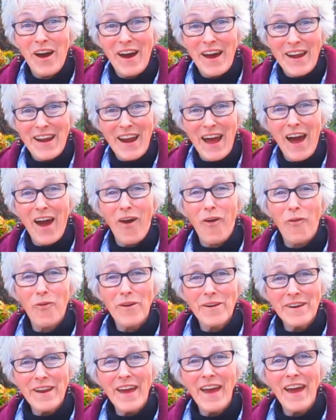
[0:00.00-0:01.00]
An
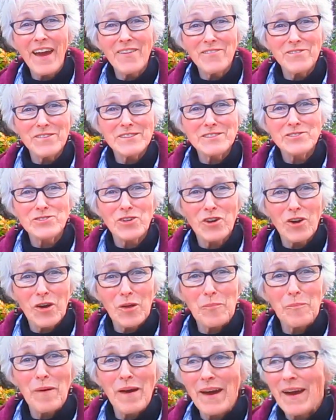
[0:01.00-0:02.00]
hour and a half has
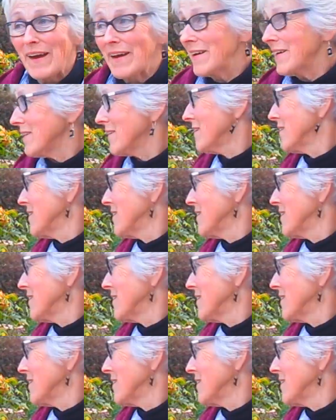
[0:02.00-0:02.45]
gone by,